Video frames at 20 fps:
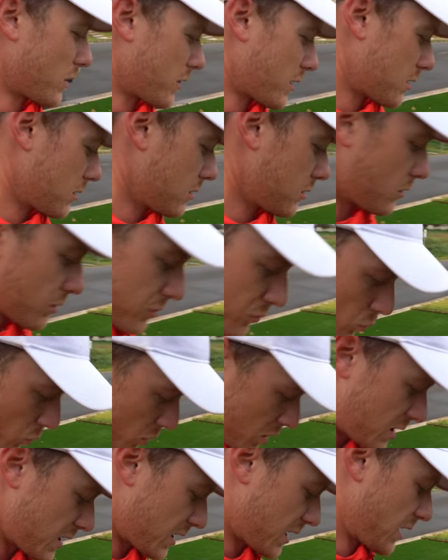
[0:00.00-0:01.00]
weather. It's
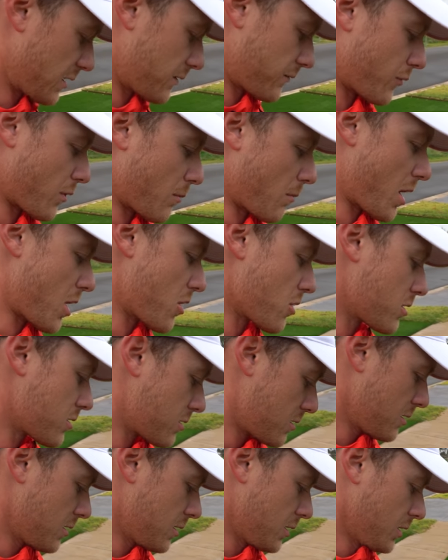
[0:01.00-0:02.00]
really keen for a mow.
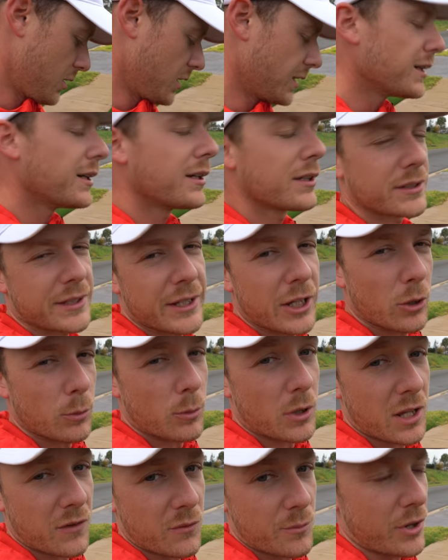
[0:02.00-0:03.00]
So I
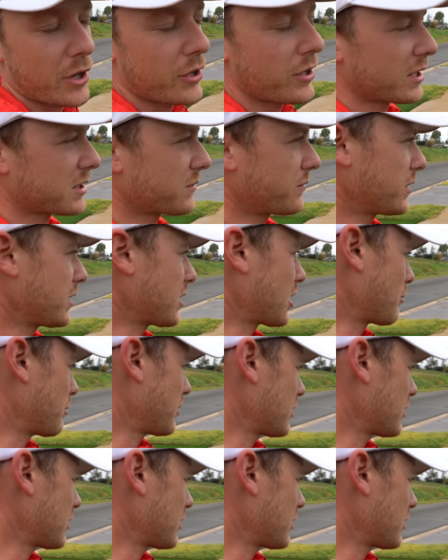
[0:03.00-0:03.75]
might have a mow next video.